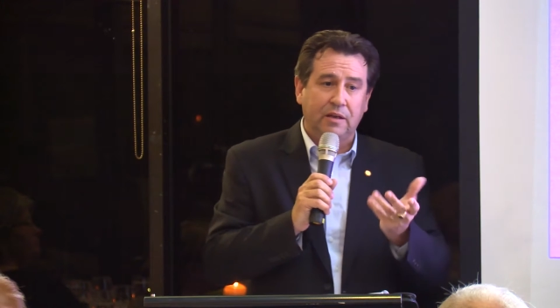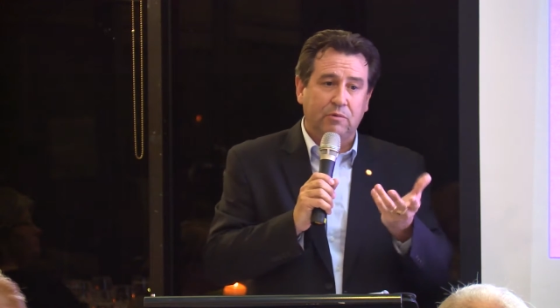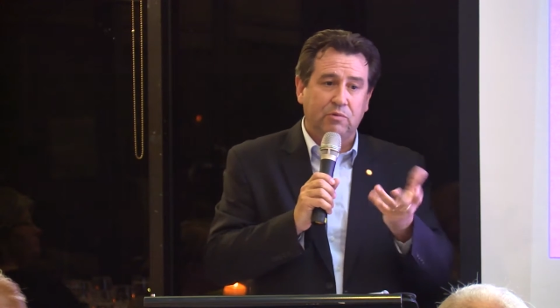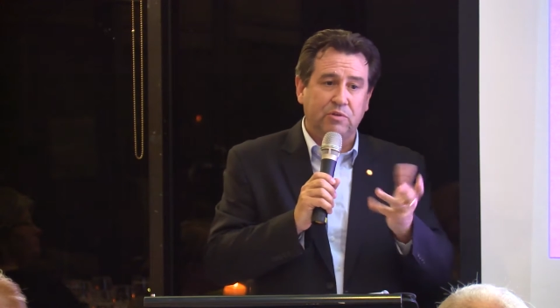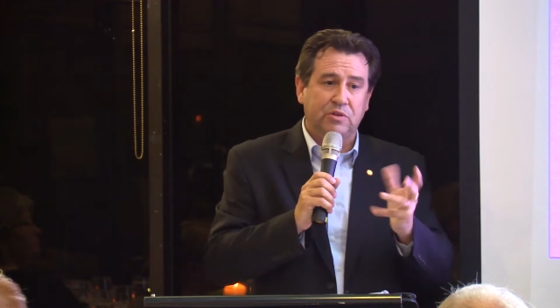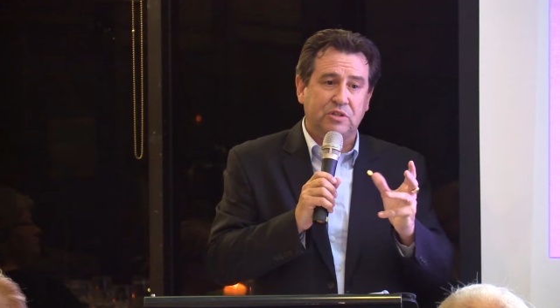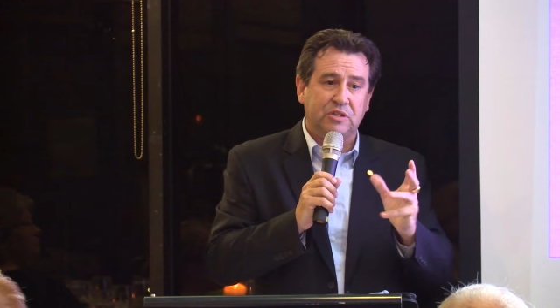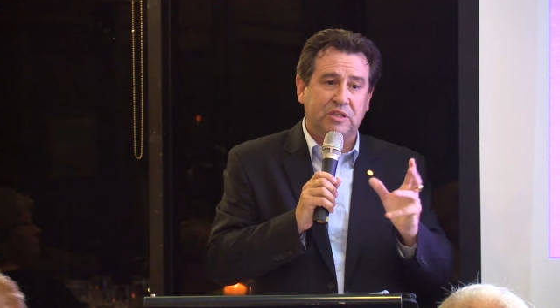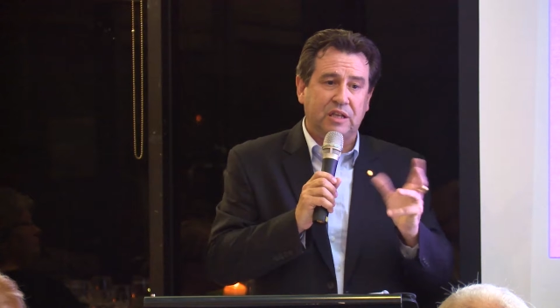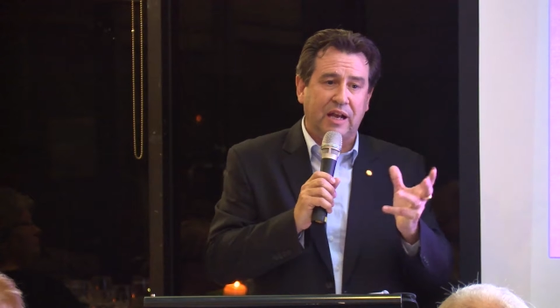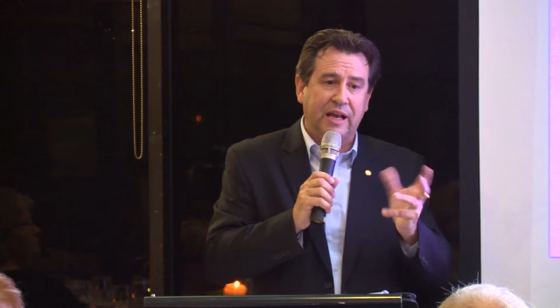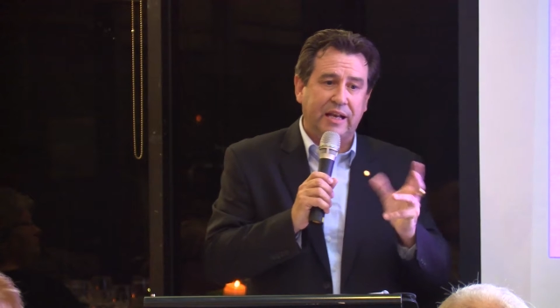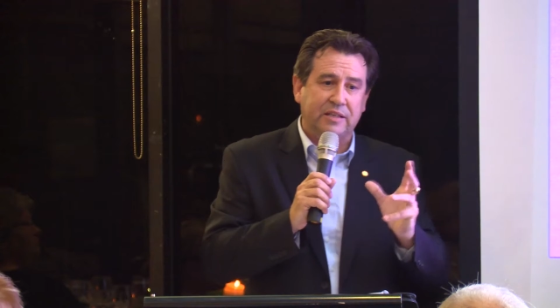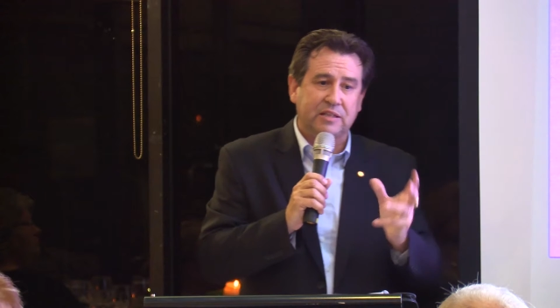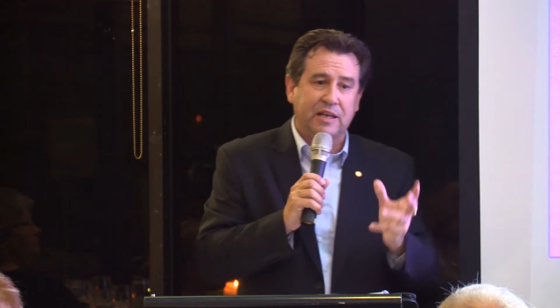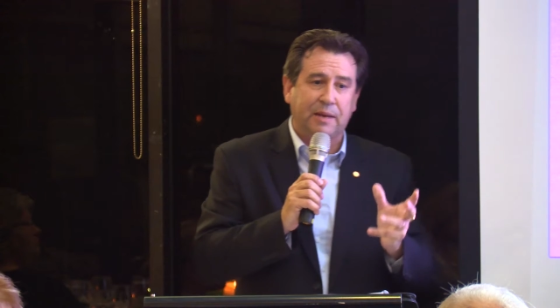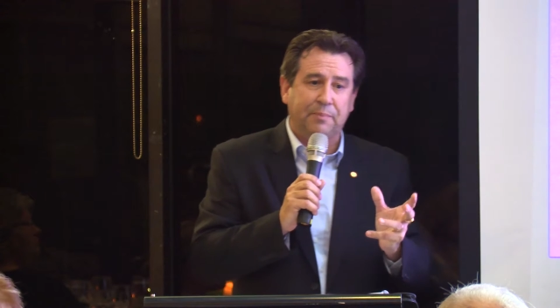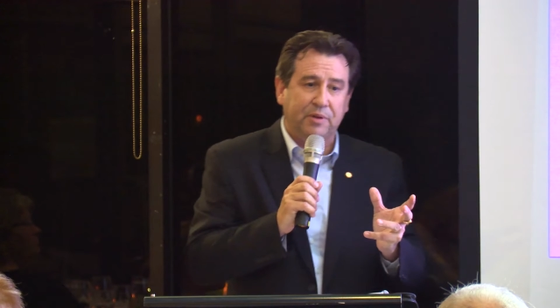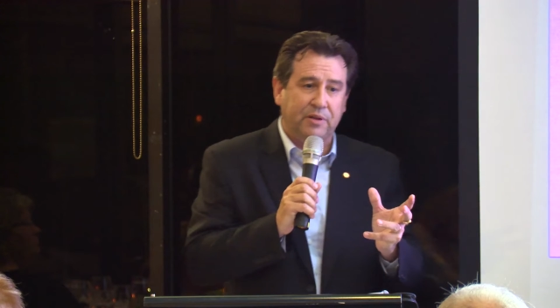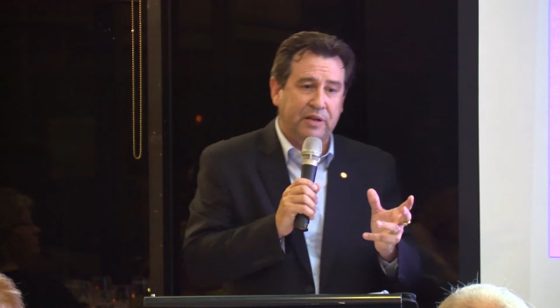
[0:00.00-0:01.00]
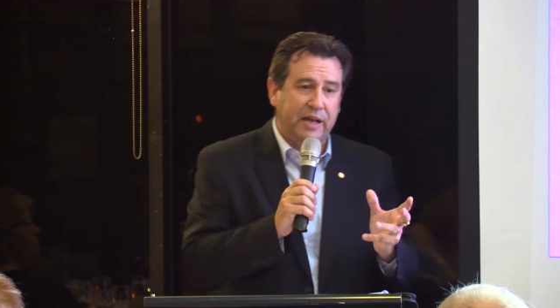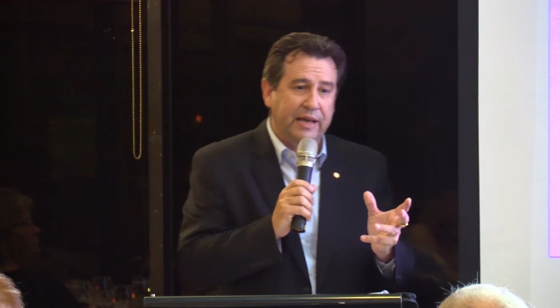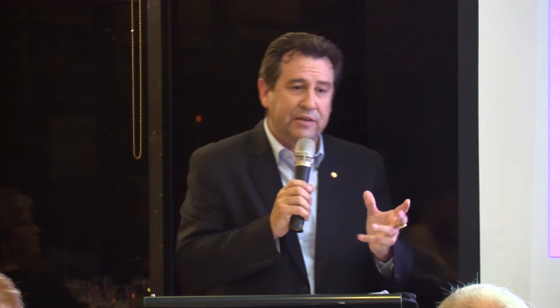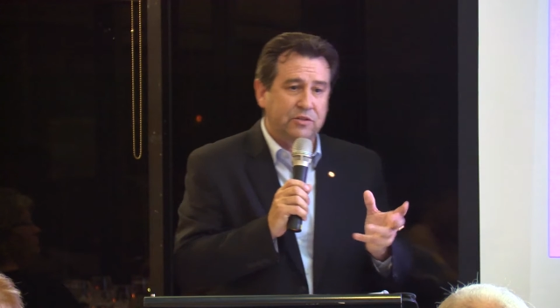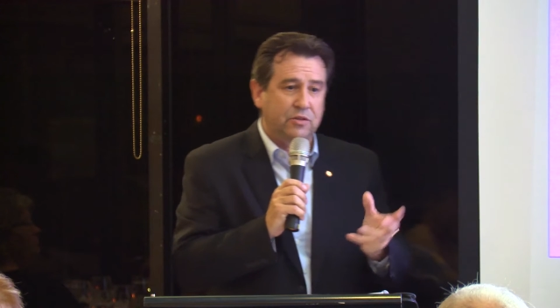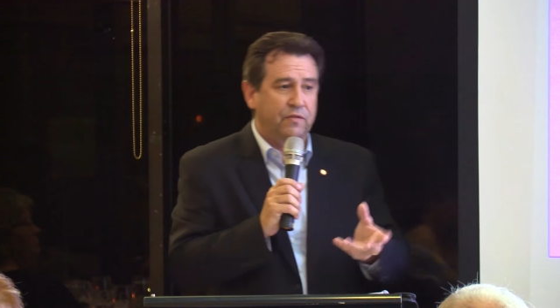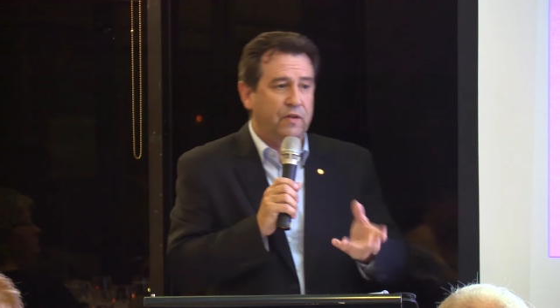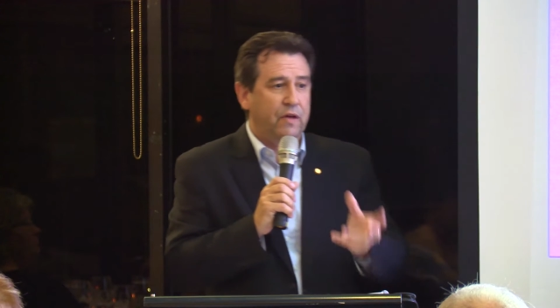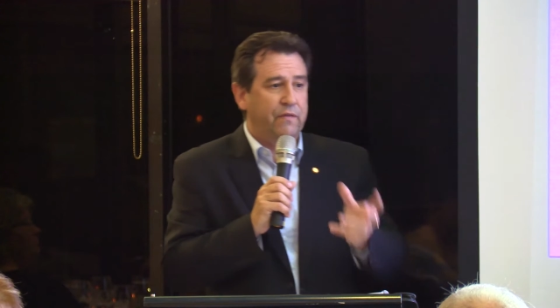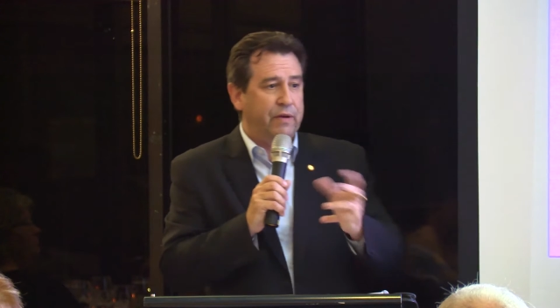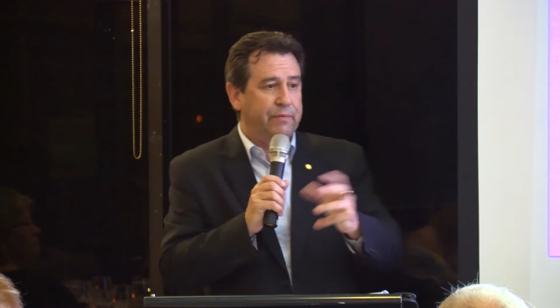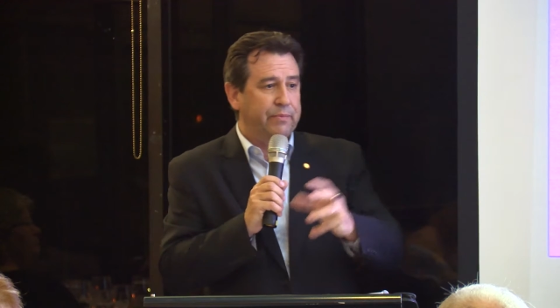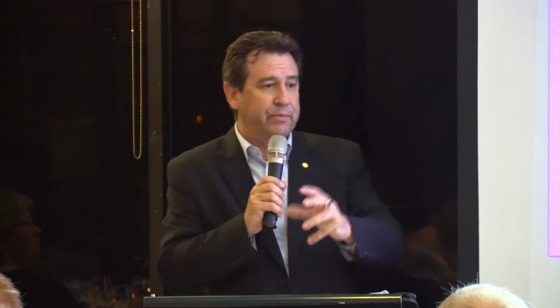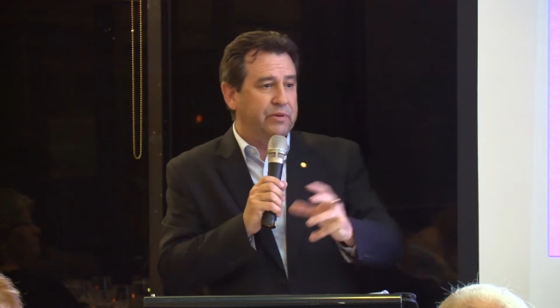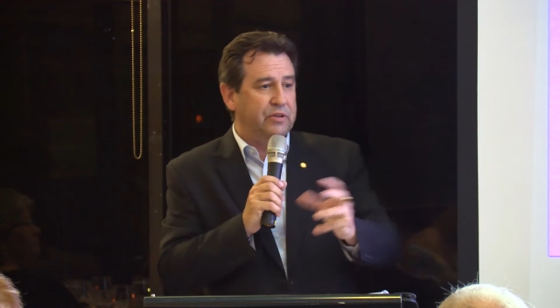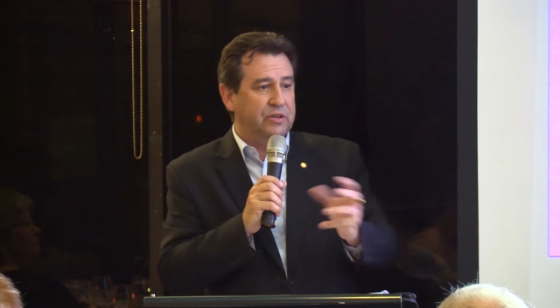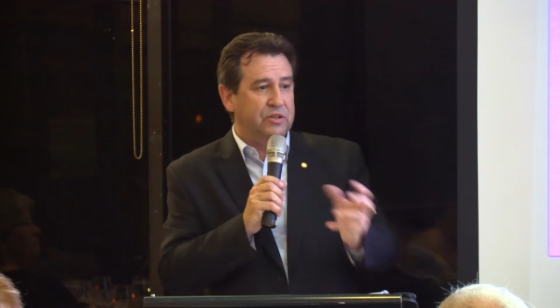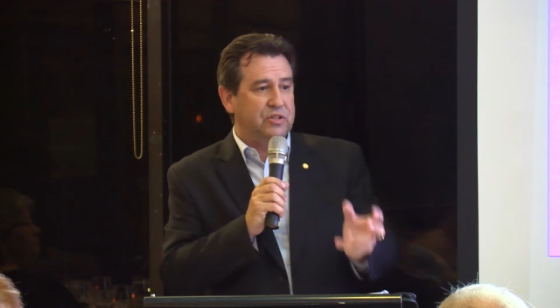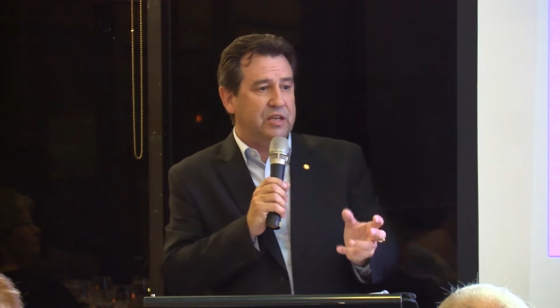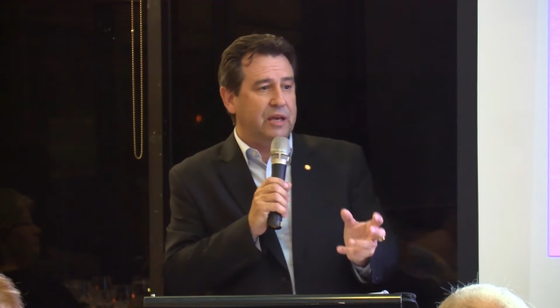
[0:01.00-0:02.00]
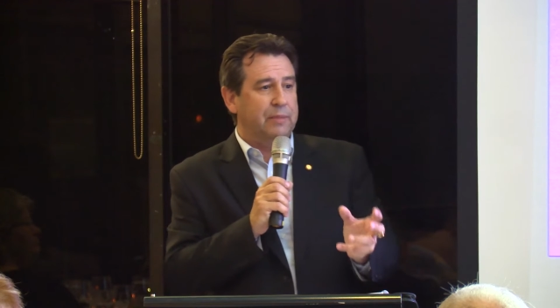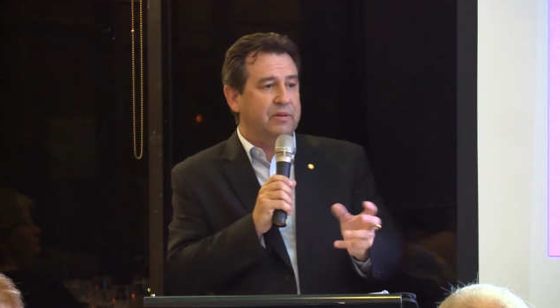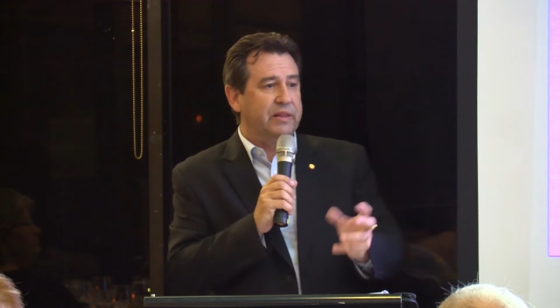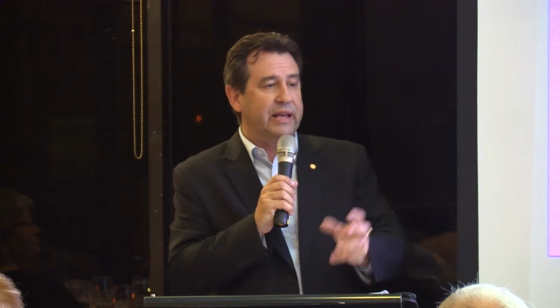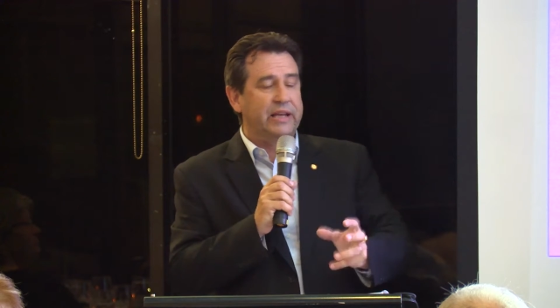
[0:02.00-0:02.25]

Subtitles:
which is the last couple of days of November and December.